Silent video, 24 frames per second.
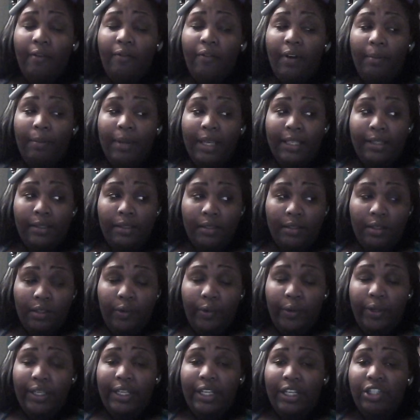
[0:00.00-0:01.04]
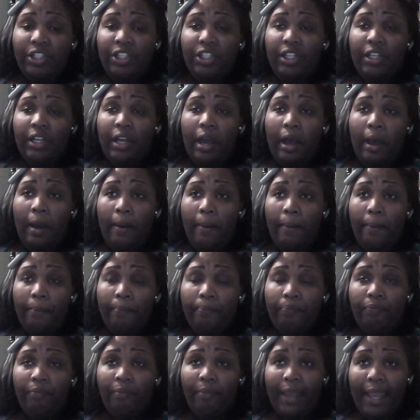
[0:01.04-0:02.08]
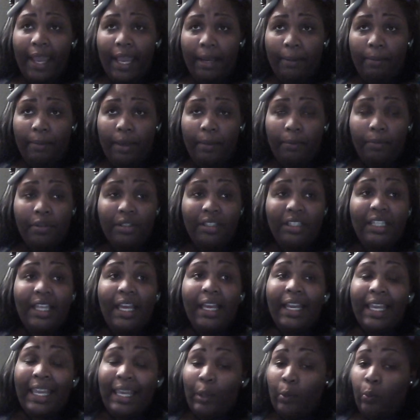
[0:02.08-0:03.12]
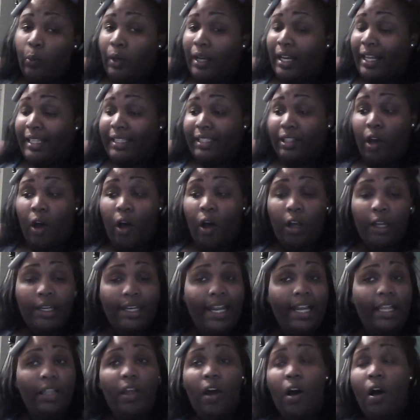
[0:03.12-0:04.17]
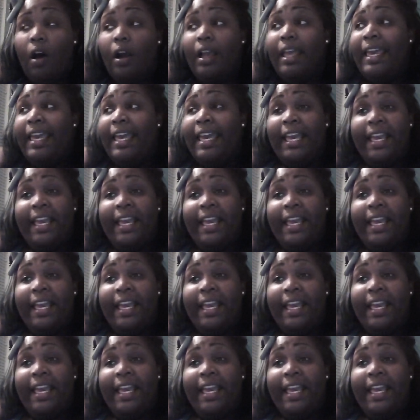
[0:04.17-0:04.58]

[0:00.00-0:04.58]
from his New Edition band members that he was all day long.